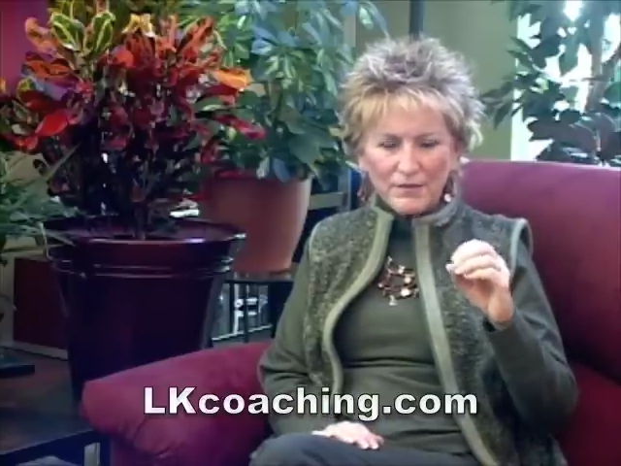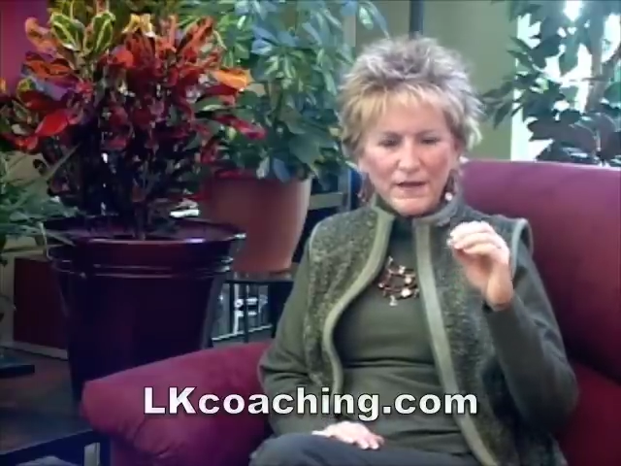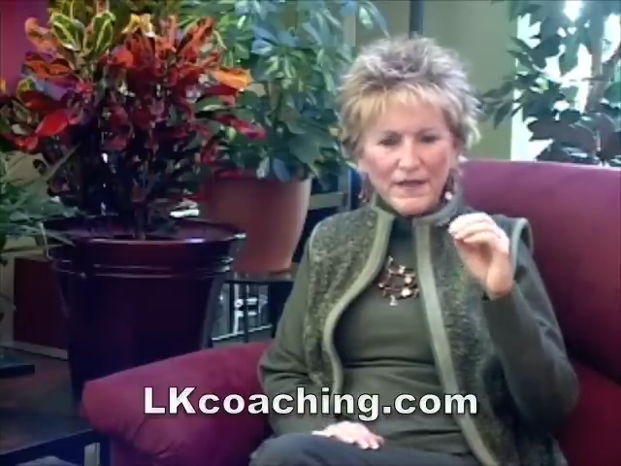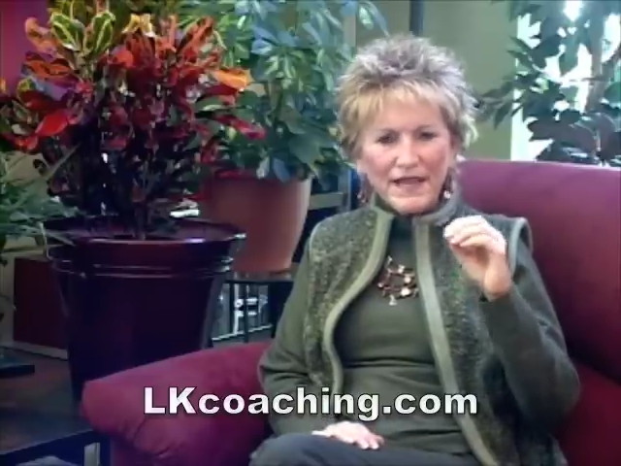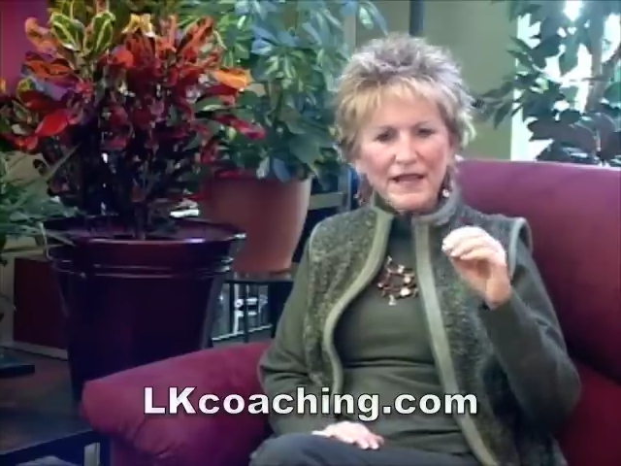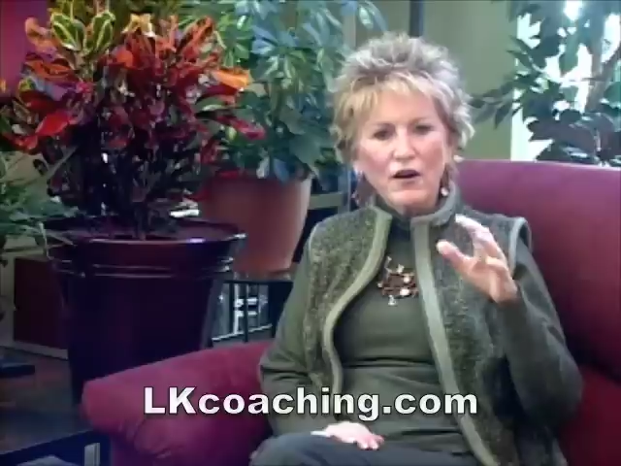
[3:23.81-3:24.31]

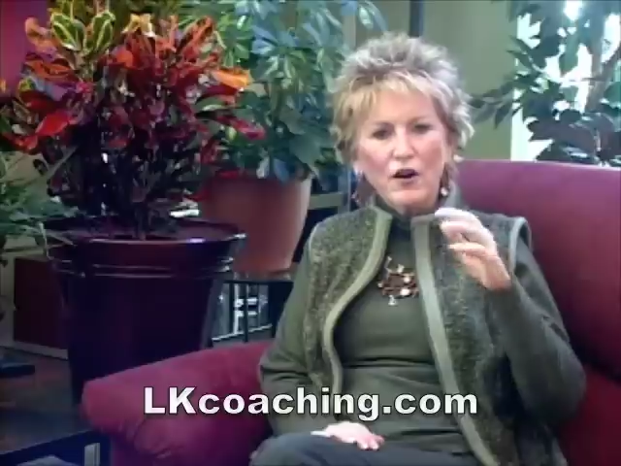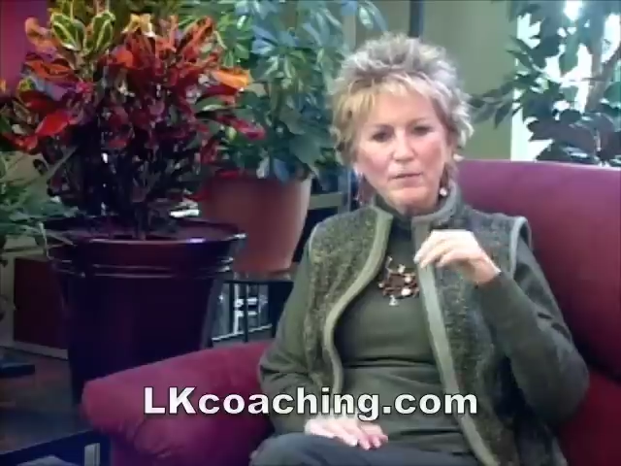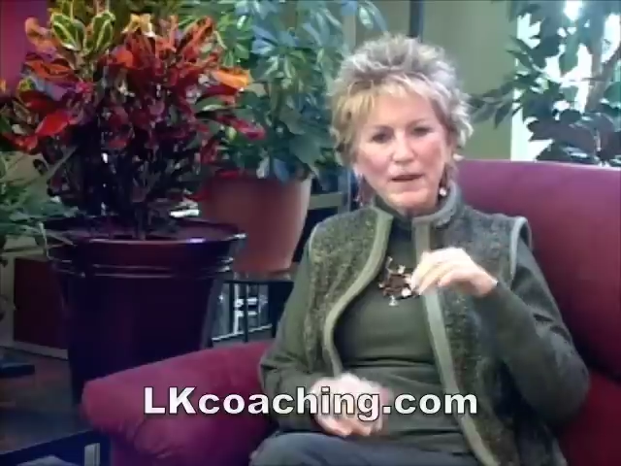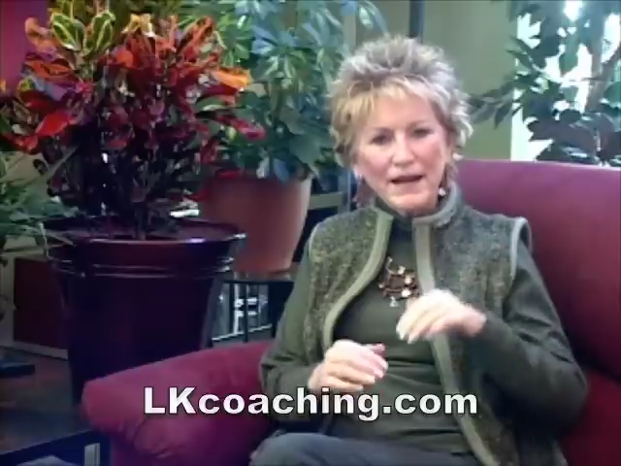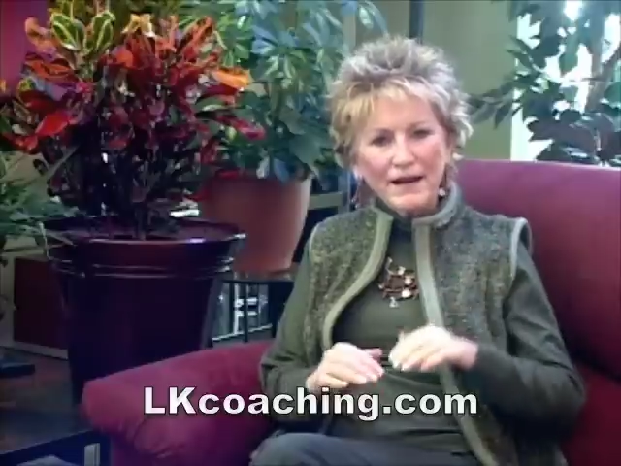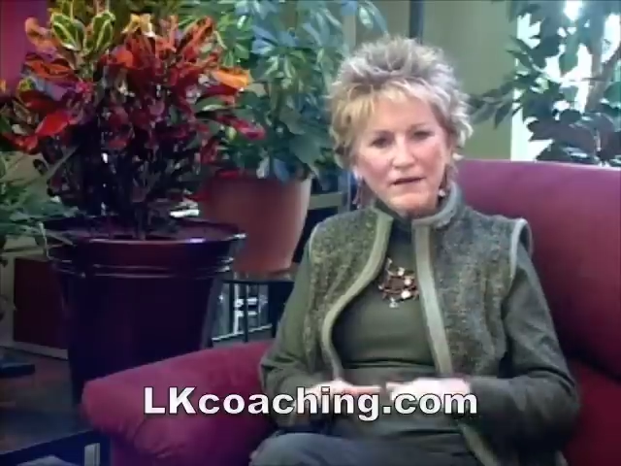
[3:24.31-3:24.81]
but they are
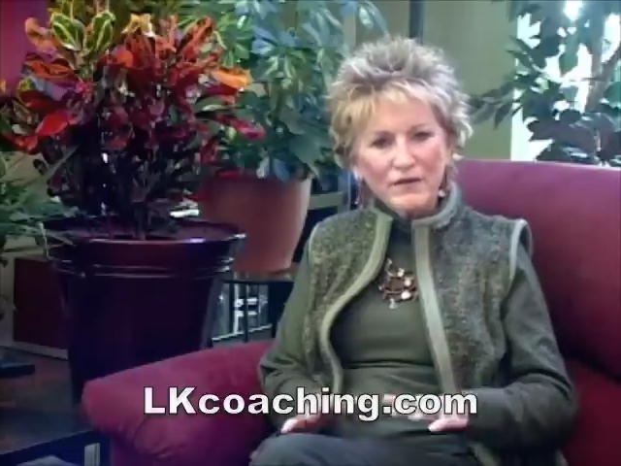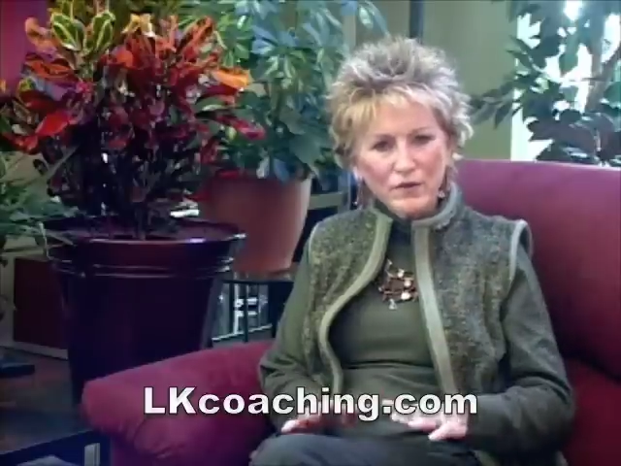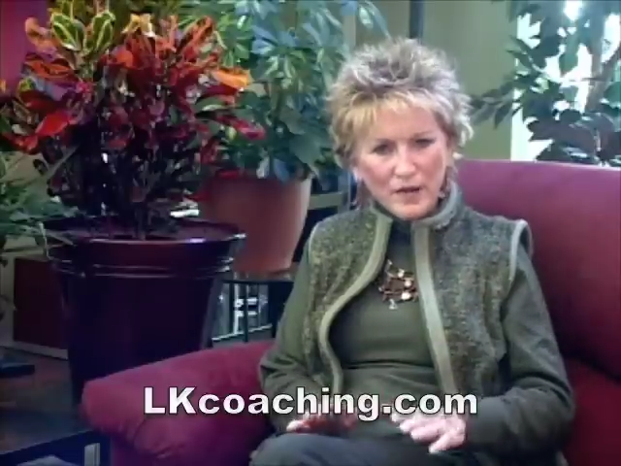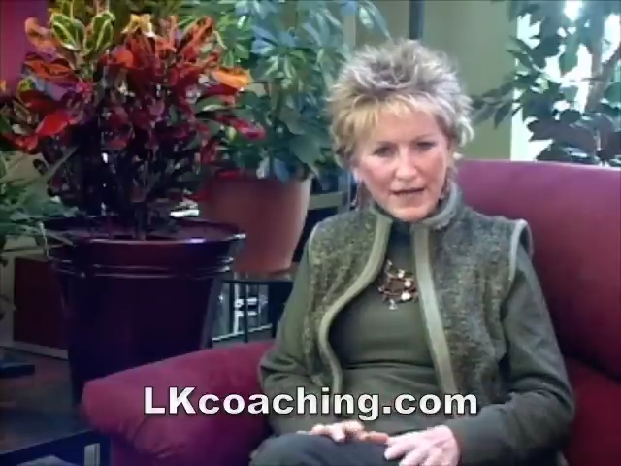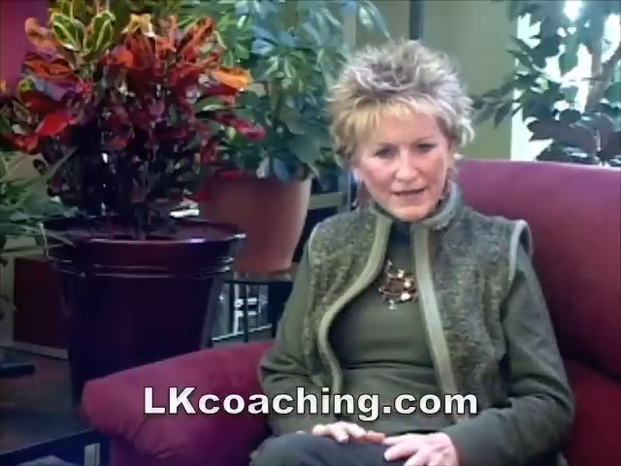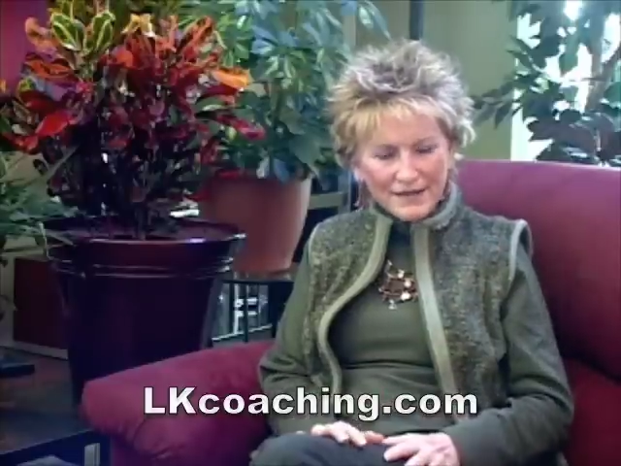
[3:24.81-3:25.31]

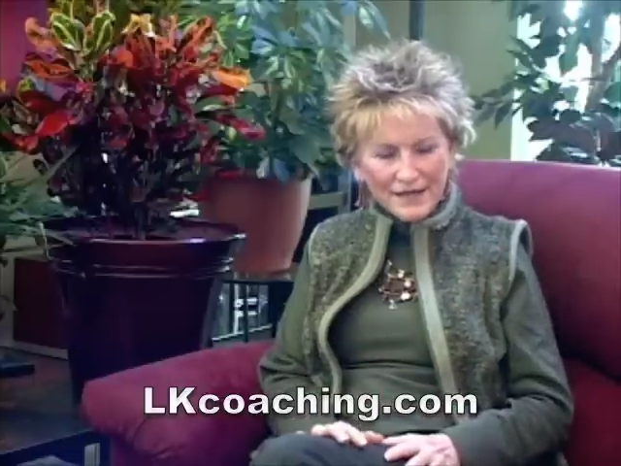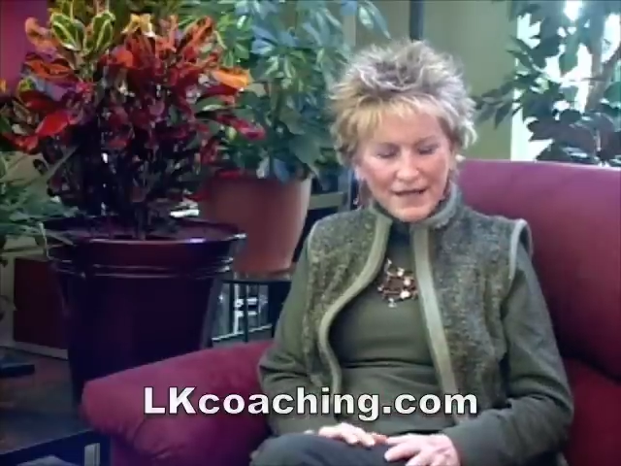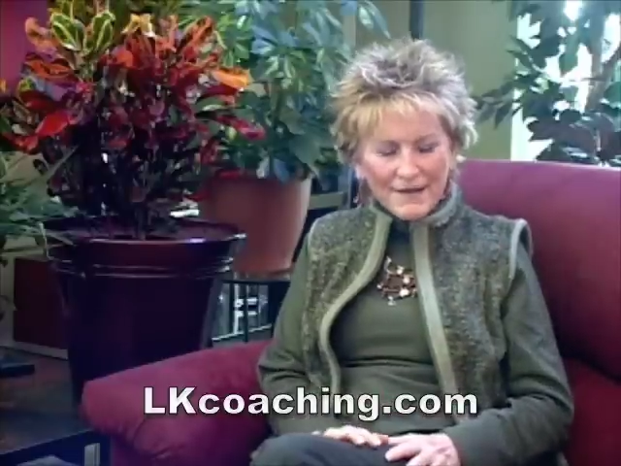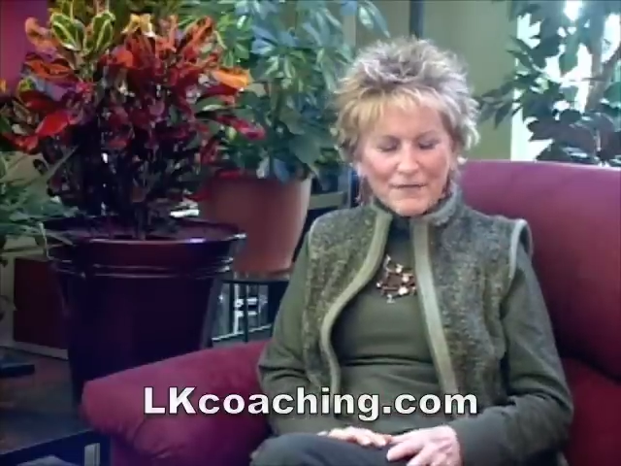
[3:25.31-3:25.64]
pathways.